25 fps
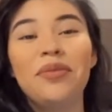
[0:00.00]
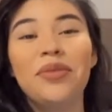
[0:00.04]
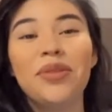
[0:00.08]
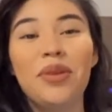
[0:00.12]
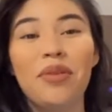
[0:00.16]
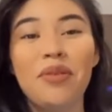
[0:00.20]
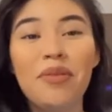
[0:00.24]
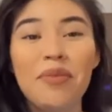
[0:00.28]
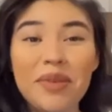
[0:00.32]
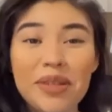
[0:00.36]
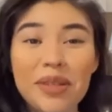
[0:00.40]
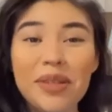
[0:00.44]

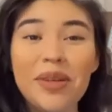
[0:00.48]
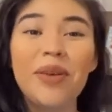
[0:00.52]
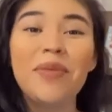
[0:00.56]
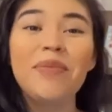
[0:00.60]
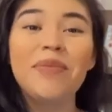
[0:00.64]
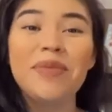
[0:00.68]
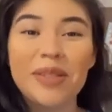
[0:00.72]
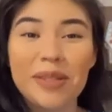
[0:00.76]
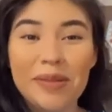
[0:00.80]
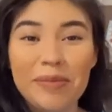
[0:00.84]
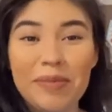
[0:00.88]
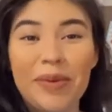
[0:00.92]
so we went to
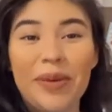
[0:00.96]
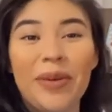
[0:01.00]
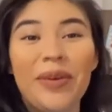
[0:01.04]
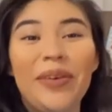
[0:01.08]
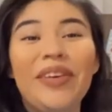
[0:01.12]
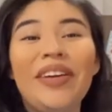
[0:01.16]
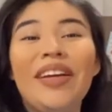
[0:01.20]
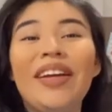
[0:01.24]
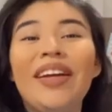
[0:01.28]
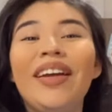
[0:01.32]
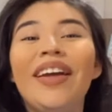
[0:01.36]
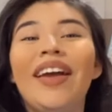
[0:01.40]
Home
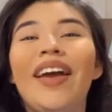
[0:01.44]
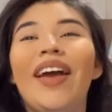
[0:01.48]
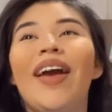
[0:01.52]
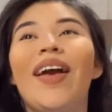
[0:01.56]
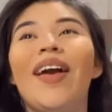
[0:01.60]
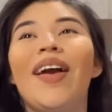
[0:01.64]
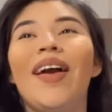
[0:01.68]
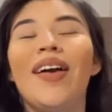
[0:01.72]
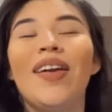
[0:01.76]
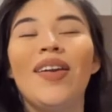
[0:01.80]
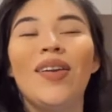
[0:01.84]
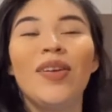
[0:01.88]
Depot
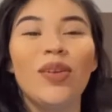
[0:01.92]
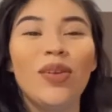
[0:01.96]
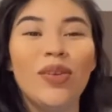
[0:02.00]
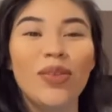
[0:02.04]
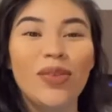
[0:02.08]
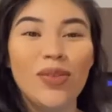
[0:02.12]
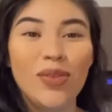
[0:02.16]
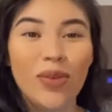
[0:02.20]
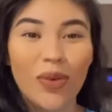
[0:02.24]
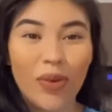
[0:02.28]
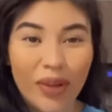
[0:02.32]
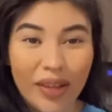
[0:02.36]
and got a new
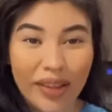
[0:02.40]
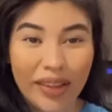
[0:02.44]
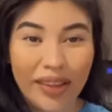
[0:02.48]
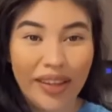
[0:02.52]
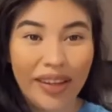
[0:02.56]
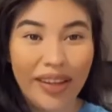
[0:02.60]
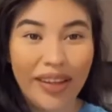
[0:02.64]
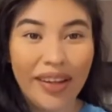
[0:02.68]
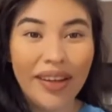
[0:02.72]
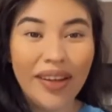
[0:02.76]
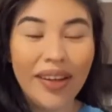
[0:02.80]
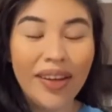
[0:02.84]

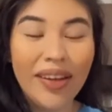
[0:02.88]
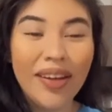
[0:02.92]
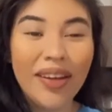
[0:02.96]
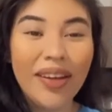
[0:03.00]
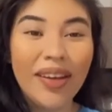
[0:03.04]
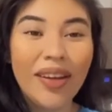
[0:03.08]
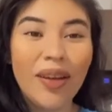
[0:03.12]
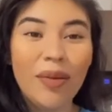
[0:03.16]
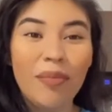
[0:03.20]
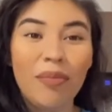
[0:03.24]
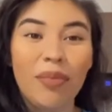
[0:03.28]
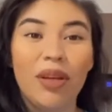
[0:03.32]
toilet
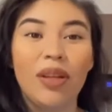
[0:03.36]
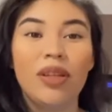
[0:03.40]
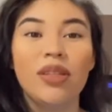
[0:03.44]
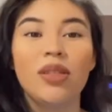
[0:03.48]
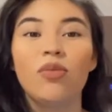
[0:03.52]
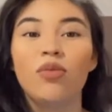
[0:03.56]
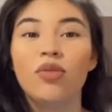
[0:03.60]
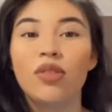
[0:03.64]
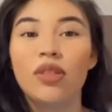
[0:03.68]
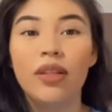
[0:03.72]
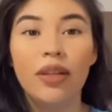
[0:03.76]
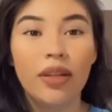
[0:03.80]
because
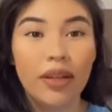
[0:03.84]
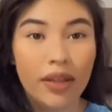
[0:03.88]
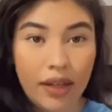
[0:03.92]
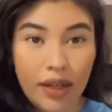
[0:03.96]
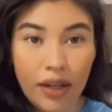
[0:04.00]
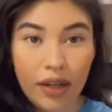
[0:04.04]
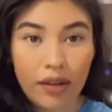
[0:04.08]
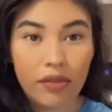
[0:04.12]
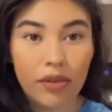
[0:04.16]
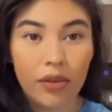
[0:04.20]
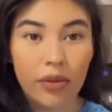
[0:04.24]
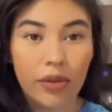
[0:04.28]
it was leaking
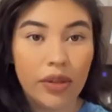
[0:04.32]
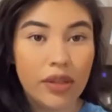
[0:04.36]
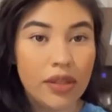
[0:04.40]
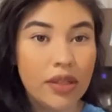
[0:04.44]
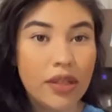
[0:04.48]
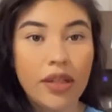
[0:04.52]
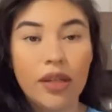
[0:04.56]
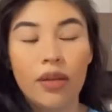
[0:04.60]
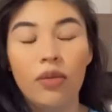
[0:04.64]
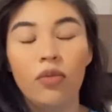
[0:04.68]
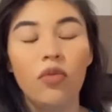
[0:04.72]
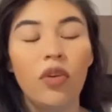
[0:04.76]
everywhere. It's
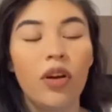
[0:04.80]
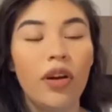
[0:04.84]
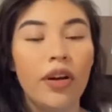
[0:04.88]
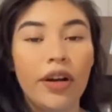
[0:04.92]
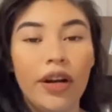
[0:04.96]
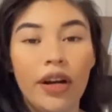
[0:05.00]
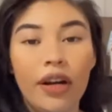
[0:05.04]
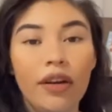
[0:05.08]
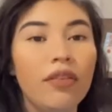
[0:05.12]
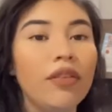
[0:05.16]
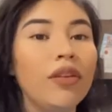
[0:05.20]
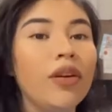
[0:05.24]
leaking water
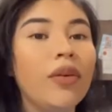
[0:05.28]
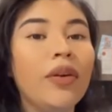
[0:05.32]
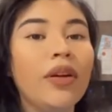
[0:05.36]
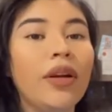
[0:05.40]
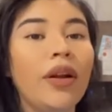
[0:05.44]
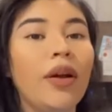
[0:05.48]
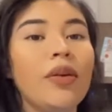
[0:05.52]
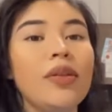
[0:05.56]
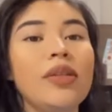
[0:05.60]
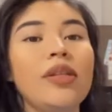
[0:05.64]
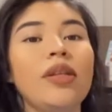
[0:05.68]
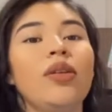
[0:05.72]
everywhere, and
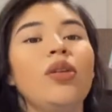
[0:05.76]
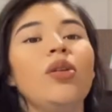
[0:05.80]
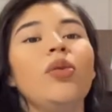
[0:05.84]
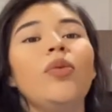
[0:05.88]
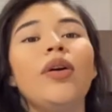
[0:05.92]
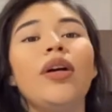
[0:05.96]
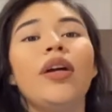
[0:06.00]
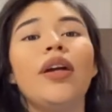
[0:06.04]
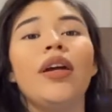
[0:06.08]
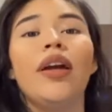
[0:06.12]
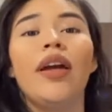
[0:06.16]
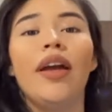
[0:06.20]
I was like, you know
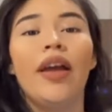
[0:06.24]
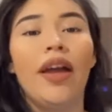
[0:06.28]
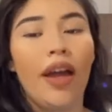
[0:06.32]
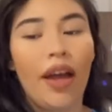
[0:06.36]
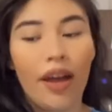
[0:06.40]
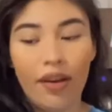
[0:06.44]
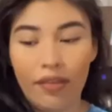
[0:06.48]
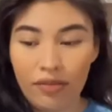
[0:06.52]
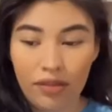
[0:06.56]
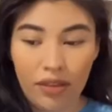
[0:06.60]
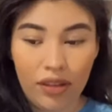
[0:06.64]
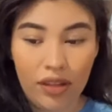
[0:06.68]
what?
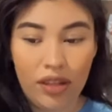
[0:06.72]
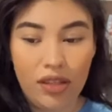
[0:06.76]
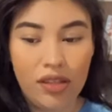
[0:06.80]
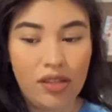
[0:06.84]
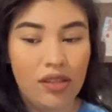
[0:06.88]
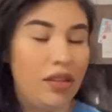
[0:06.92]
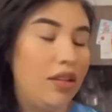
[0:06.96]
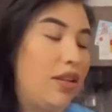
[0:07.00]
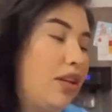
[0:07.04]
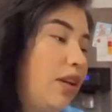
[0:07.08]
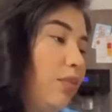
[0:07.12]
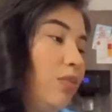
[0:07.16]
F
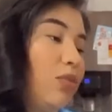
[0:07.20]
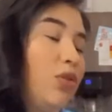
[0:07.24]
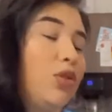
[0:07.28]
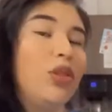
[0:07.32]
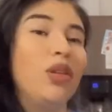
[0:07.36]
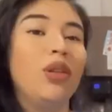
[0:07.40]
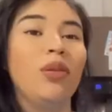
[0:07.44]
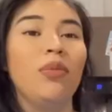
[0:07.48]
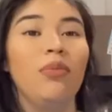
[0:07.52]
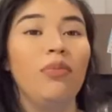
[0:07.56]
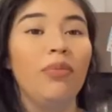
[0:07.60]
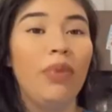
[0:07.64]
this. Like I'm just
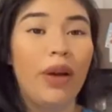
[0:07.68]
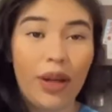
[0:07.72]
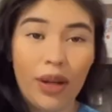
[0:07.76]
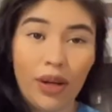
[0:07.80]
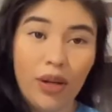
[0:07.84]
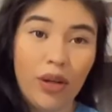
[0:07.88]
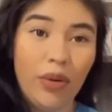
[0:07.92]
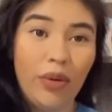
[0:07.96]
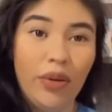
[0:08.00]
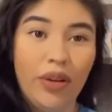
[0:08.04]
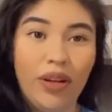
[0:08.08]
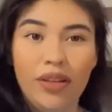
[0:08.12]
gonna buy a
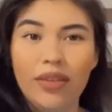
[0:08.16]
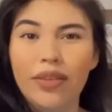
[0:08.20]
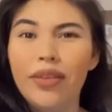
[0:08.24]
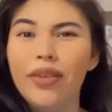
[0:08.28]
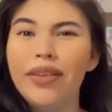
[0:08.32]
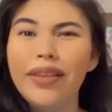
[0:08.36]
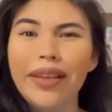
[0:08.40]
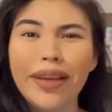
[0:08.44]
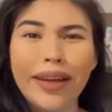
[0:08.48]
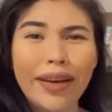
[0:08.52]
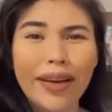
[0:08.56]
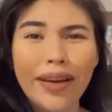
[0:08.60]
new one, and they're
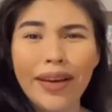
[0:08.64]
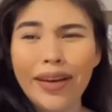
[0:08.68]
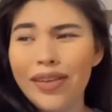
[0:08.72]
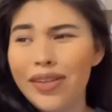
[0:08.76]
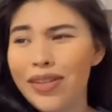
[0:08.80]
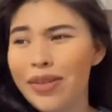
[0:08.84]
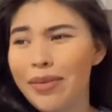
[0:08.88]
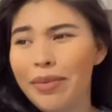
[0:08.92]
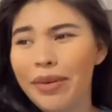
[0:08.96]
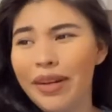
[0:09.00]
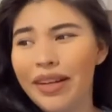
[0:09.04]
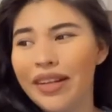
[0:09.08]
like
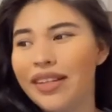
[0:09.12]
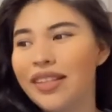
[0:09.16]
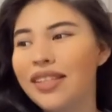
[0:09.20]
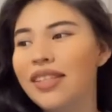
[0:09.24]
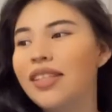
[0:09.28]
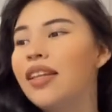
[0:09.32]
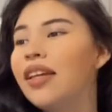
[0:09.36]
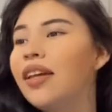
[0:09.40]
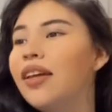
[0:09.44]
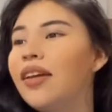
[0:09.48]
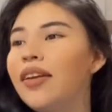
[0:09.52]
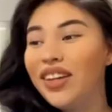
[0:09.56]
hundred bucks.
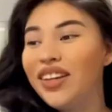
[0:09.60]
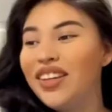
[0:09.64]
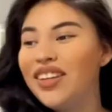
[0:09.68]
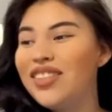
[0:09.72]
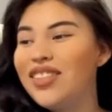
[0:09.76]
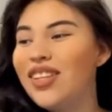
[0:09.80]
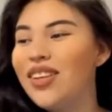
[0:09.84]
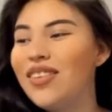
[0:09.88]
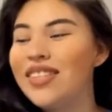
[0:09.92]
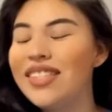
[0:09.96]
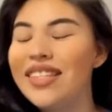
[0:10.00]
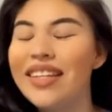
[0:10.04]

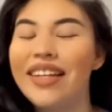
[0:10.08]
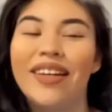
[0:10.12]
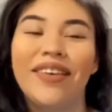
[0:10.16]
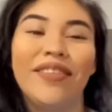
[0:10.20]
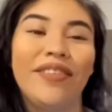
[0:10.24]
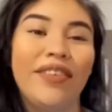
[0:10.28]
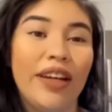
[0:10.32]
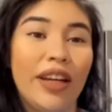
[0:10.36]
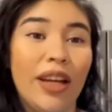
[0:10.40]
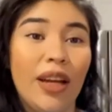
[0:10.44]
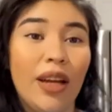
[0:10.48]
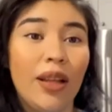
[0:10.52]
So I was like,
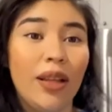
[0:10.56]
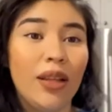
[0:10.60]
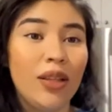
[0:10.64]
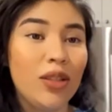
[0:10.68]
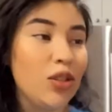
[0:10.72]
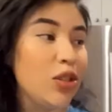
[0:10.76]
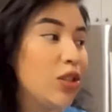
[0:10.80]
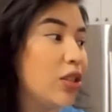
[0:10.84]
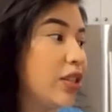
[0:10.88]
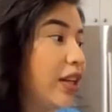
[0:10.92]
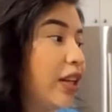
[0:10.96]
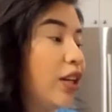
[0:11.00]
fuck it,
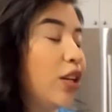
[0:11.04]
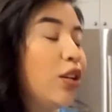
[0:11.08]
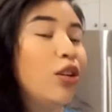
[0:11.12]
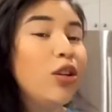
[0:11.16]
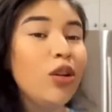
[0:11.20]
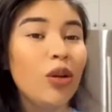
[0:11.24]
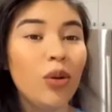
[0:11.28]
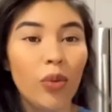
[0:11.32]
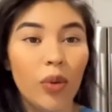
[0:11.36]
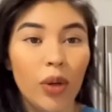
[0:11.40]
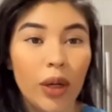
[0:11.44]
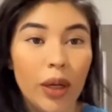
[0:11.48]
let's just get a
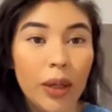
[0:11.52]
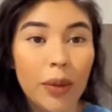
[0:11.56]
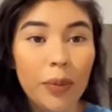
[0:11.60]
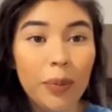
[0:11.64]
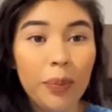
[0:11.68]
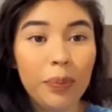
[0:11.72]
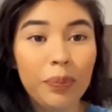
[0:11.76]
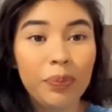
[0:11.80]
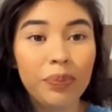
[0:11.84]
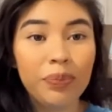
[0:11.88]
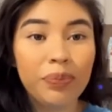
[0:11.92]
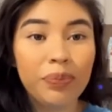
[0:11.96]
new one